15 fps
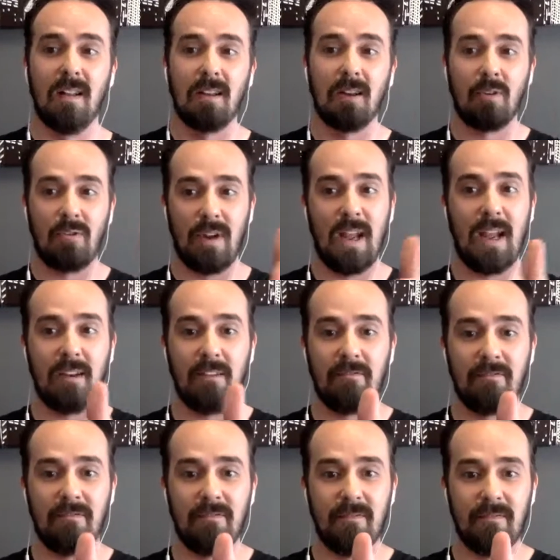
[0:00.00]

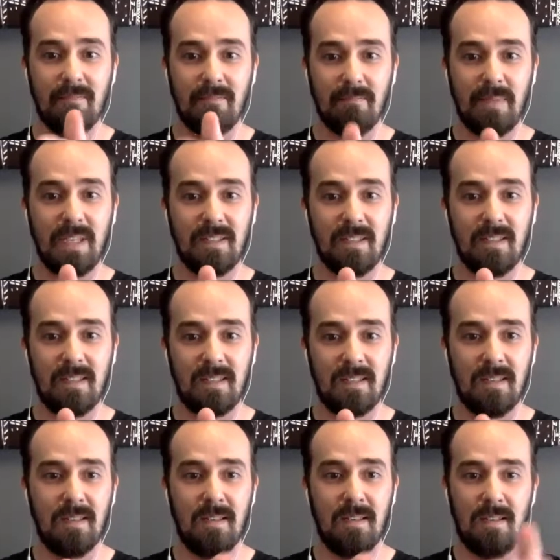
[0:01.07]
creative
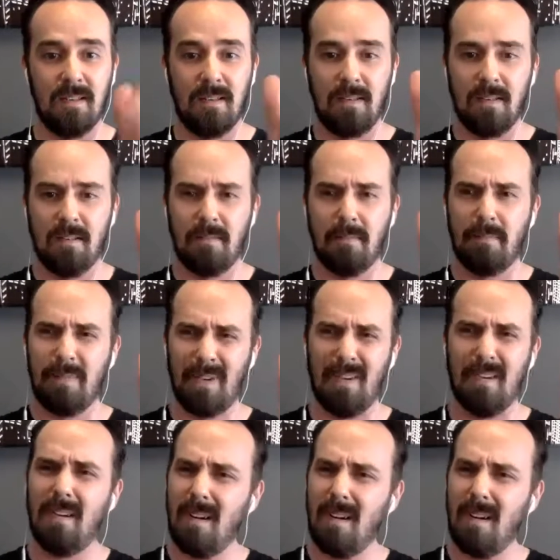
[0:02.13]
business, but